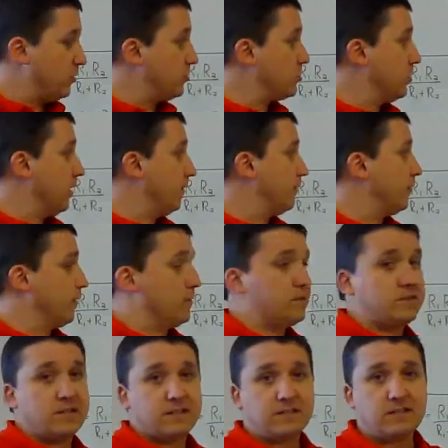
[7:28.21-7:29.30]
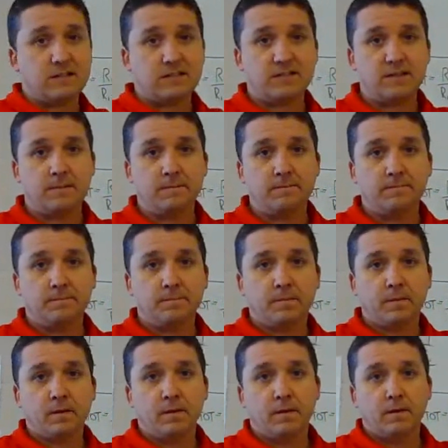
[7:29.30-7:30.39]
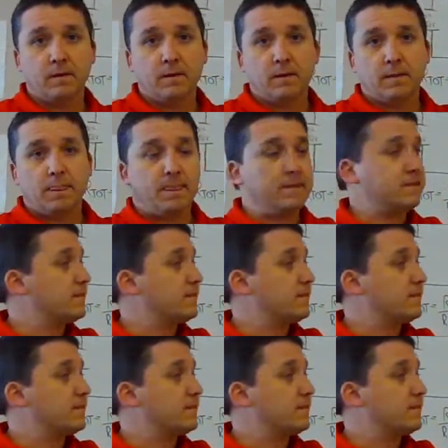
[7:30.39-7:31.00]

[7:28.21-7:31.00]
you're solving for resistance. The